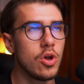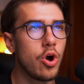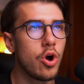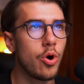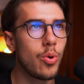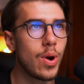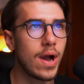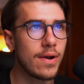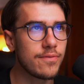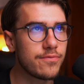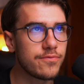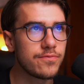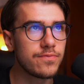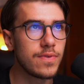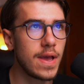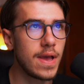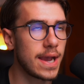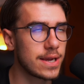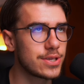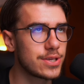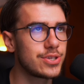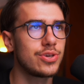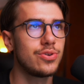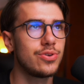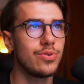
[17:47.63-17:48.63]
oh, I've
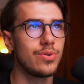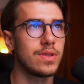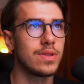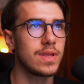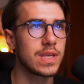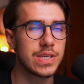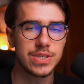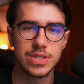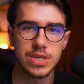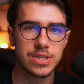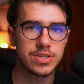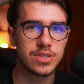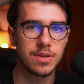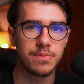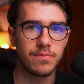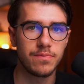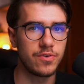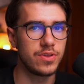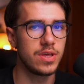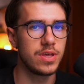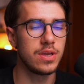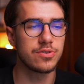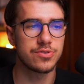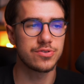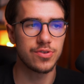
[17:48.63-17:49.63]
executed this system
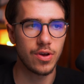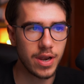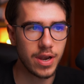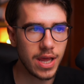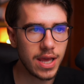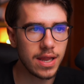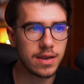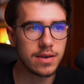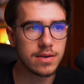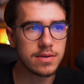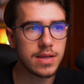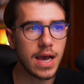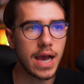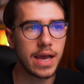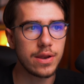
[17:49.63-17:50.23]
for years on end.